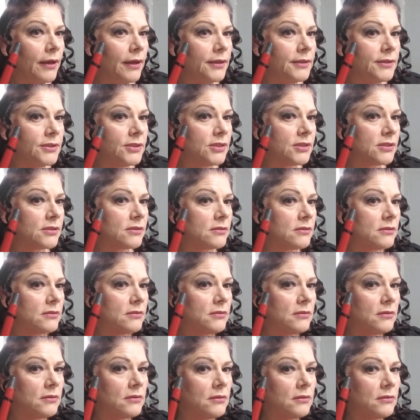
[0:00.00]
and just
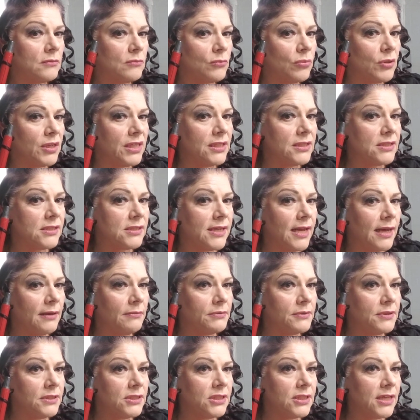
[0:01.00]

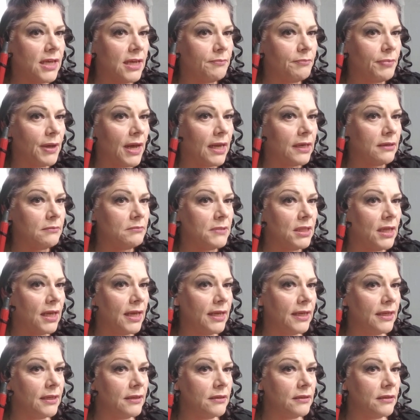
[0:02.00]
reestablish that bottom
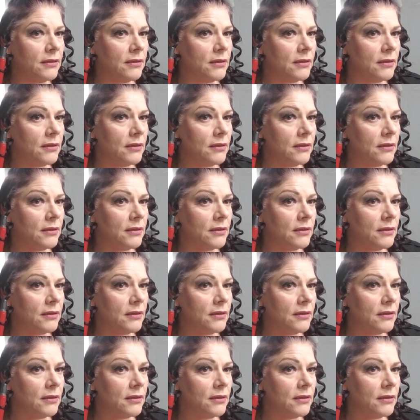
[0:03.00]
line,